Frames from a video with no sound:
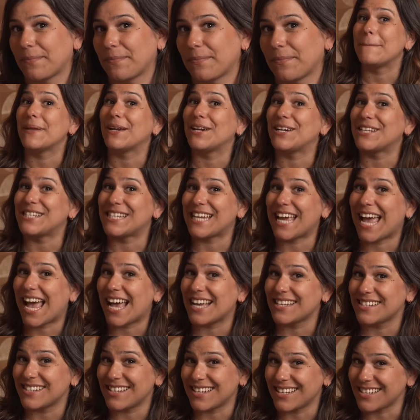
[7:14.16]
Because it
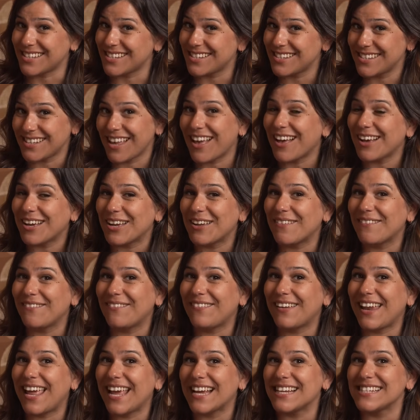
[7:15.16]
has a
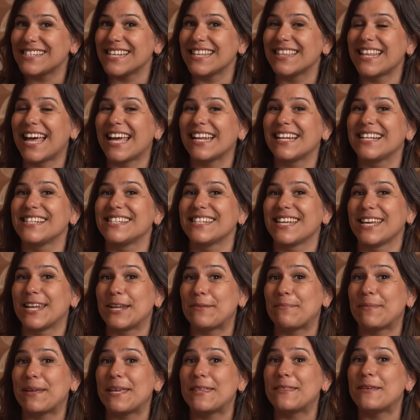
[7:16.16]
circumflex, that is going
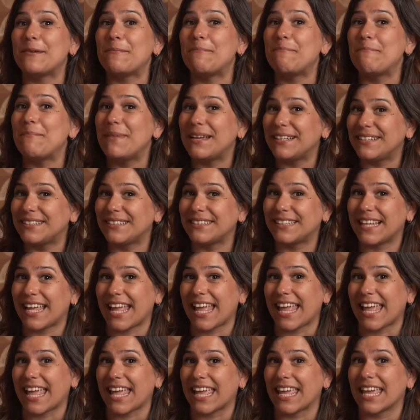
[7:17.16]
to be the middle
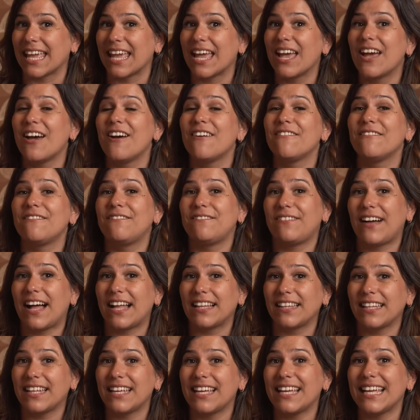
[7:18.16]
E.
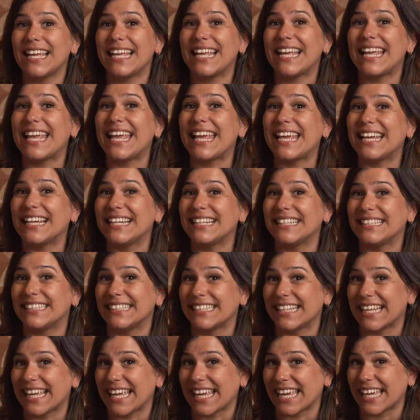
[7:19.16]
Fala
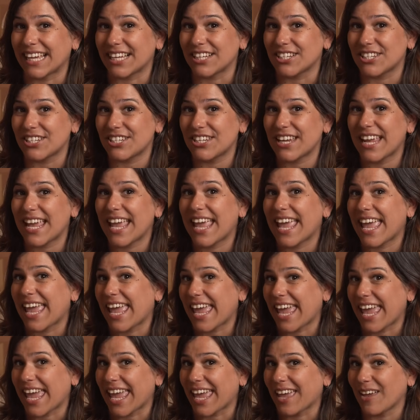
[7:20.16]
inglês.
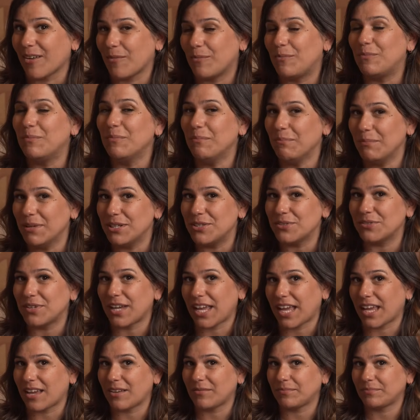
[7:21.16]
Middle
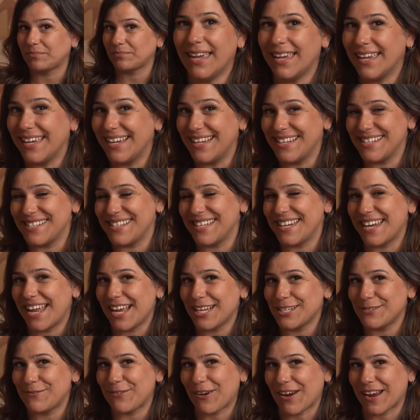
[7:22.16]
E. Here's the
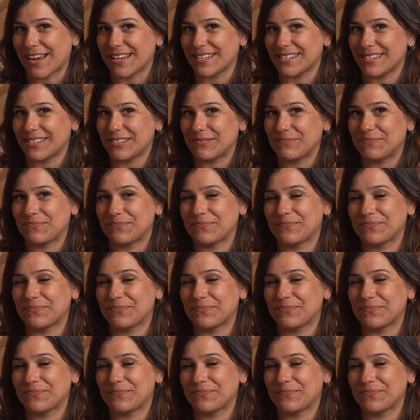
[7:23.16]
next phrase.